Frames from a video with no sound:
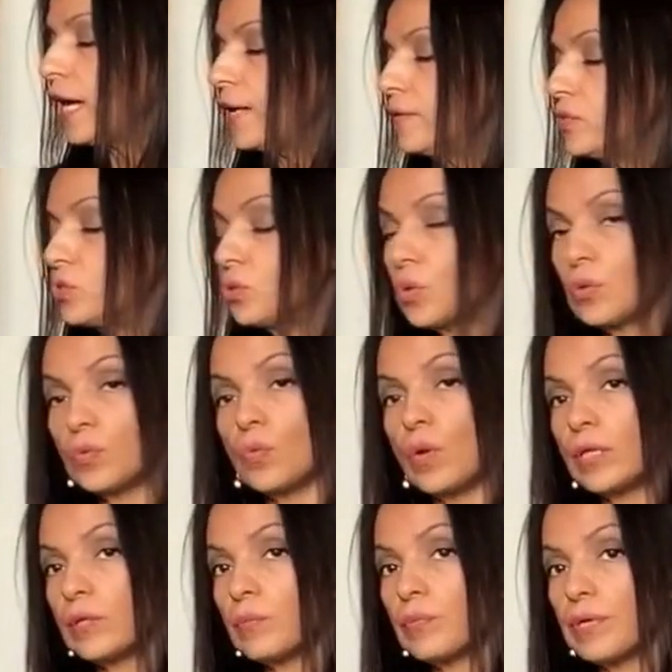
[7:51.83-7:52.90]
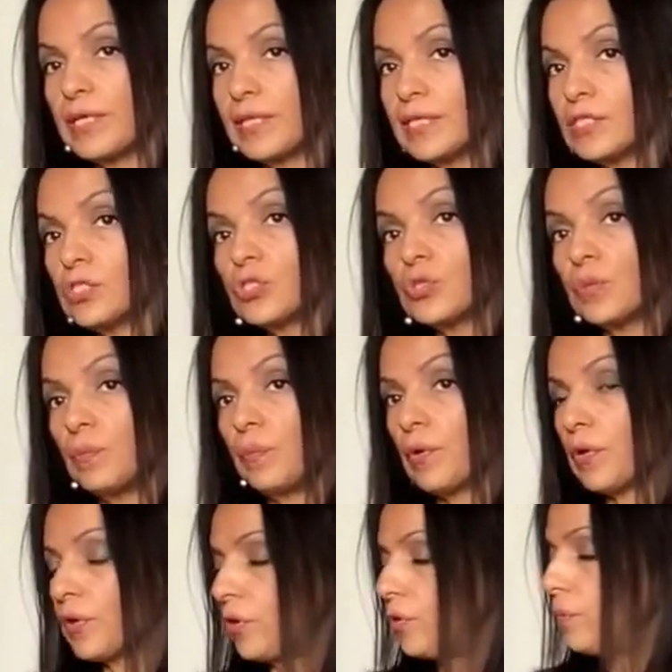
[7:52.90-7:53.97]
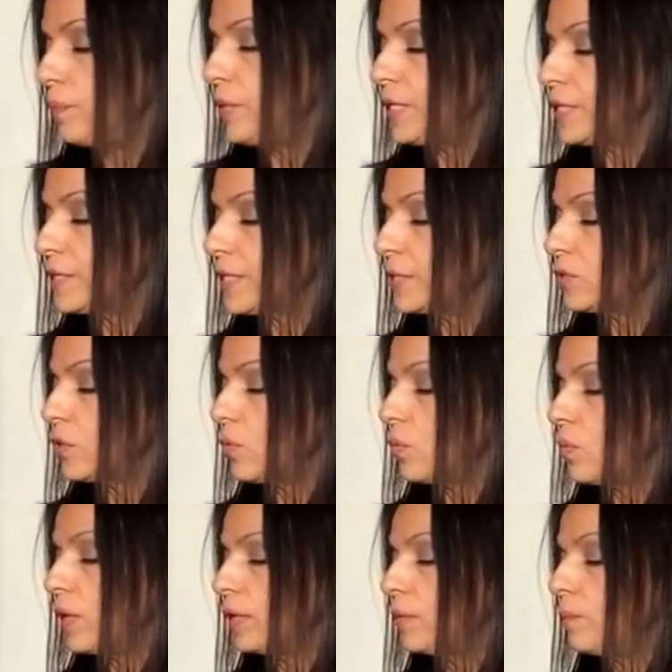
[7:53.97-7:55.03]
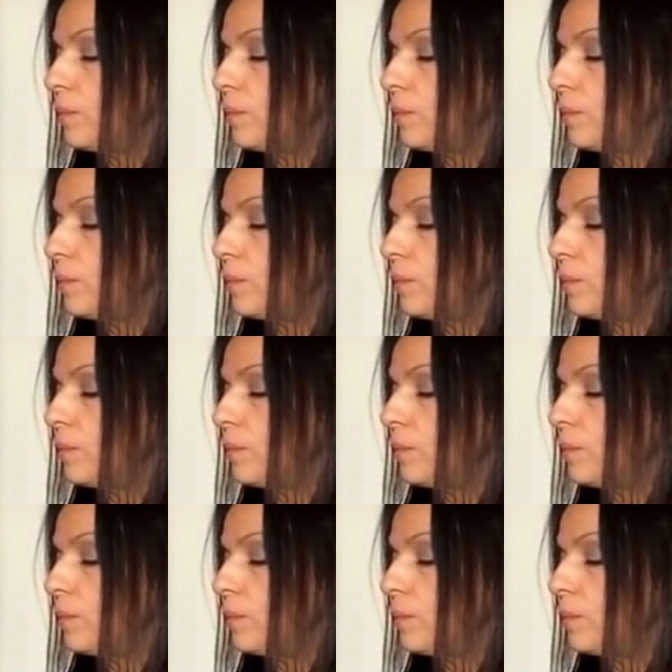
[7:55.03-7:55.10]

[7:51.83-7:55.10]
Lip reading: I don't want to bring this to a boil because I don't want to